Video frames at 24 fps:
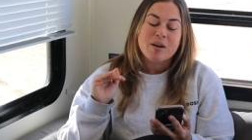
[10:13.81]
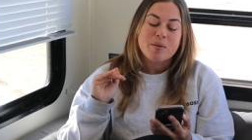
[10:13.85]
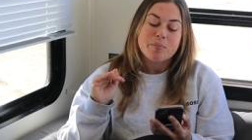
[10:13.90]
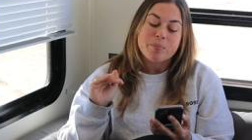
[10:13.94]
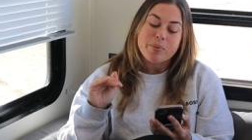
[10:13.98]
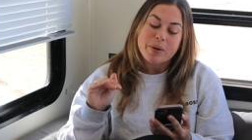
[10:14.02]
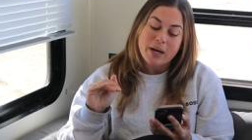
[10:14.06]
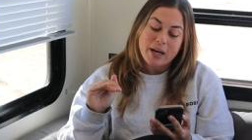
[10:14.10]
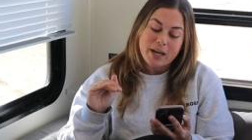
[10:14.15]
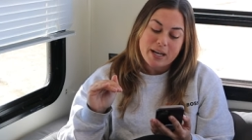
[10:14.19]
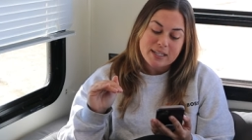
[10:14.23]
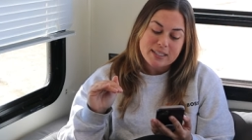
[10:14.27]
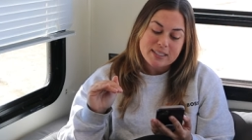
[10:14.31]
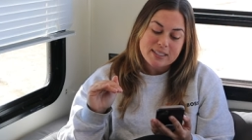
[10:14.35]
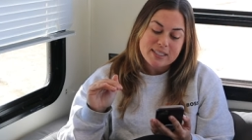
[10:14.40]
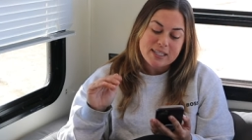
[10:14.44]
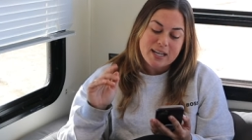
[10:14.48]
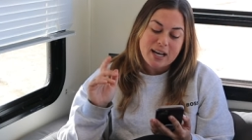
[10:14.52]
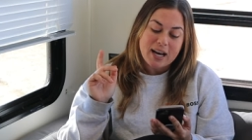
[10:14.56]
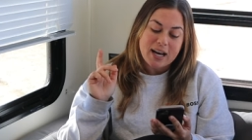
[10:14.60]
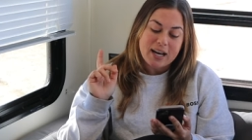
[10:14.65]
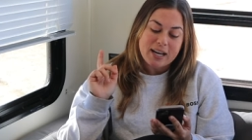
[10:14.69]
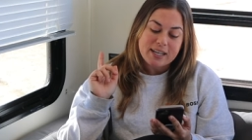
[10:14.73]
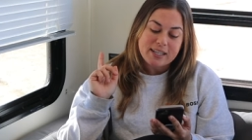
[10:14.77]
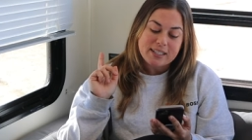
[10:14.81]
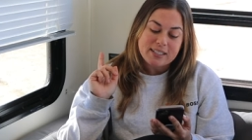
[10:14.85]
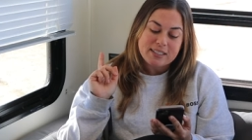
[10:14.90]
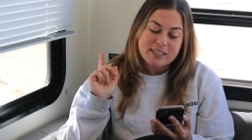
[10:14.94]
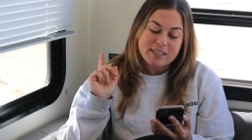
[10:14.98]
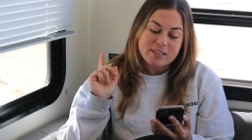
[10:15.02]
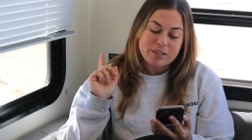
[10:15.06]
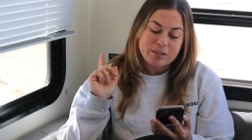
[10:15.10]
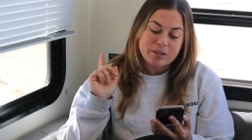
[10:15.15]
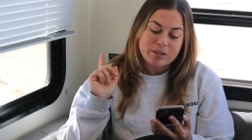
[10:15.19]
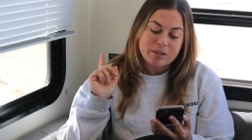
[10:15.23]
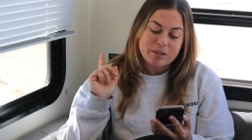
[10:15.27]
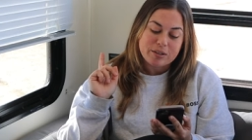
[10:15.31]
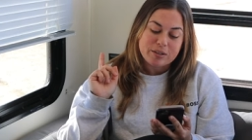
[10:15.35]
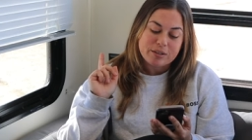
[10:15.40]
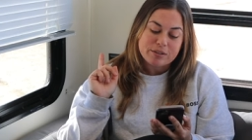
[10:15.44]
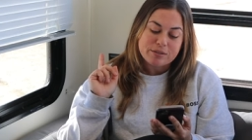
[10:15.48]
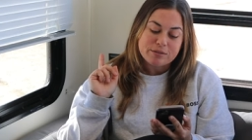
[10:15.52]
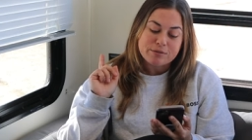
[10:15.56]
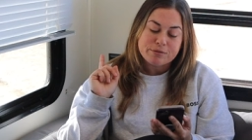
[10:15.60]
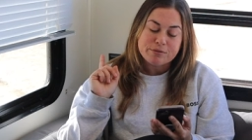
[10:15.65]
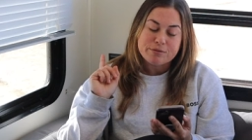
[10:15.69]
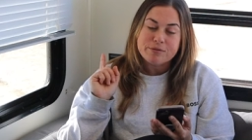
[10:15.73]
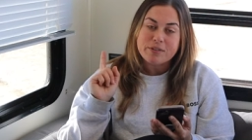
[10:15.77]
but I installed
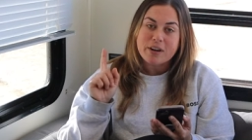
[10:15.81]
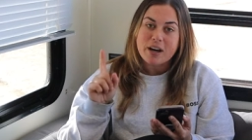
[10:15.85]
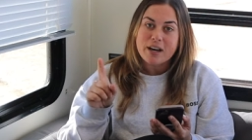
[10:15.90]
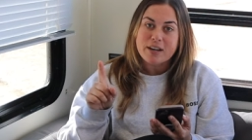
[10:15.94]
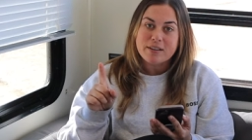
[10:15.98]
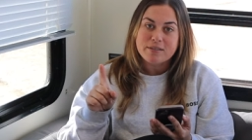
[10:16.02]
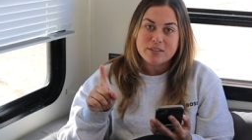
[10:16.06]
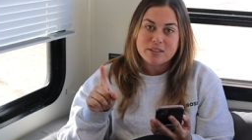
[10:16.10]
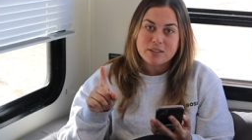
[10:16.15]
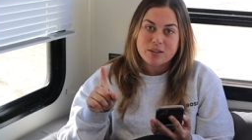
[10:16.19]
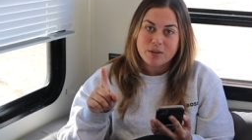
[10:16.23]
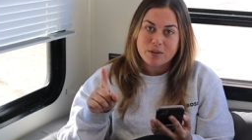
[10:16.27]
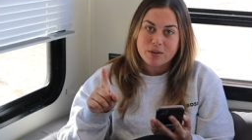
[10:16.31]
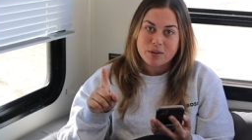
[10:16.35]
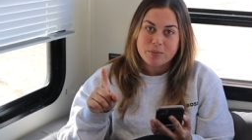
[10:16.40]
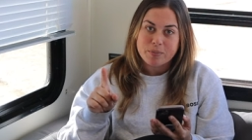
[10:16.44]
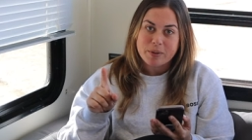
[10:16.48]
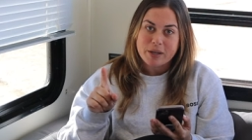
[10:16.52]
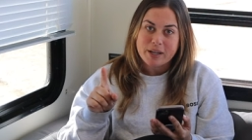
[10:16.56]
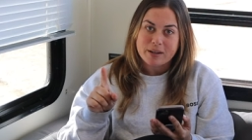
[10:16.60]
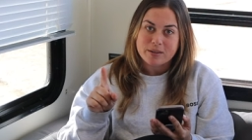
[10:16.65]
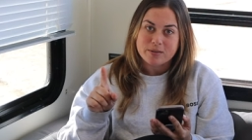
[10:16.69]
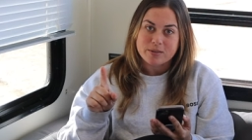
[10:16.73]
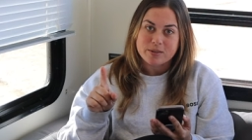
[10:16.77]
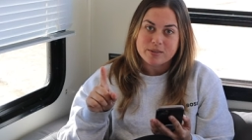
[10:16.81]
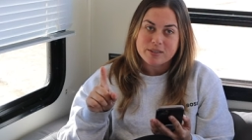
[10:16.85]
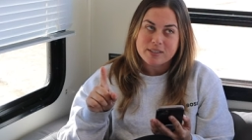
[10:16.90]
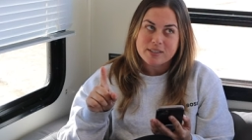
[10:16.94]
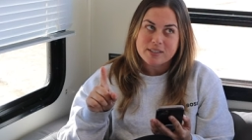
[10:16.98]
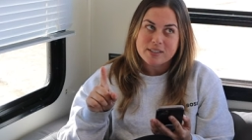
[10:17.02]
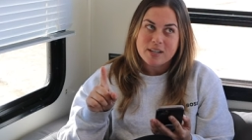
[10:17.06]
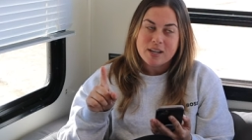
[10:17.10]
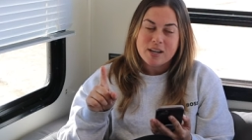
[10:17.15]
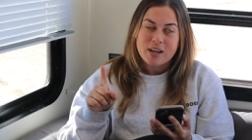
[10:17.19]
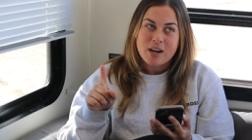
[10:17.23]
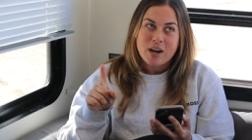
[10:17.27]
five solar panels,